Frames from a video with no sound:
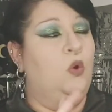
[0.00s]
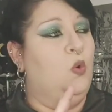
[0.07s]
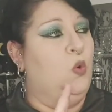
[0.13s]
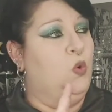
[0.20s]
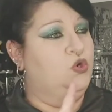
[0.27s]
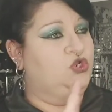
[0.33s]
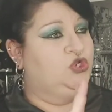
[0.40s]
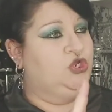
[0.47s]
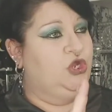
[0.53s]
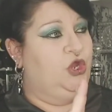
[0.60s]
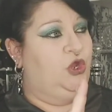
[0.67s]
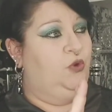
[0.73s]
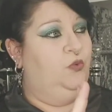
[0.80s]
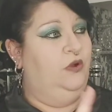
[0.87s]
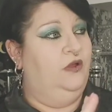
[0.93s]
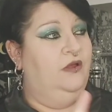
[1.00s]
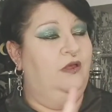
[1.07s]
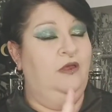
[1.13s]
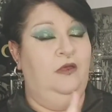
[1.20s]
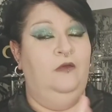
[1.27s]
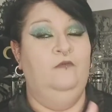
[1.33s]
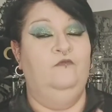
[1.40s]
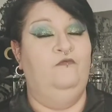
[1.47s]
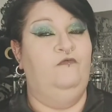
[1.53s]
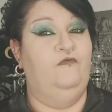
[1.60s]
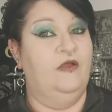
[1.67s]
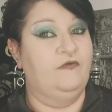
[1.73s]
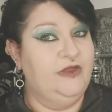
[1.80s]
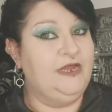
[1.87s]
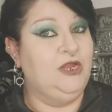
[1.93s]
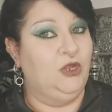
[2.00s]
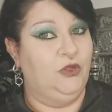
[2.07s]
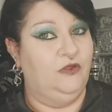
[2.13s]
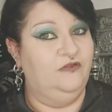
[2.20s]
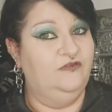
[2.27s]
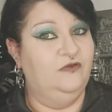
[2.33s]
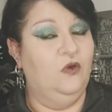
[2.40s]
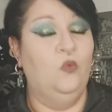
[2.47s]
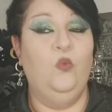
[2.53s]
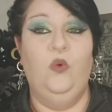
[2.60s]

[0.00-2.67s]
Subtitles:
or 2 very good,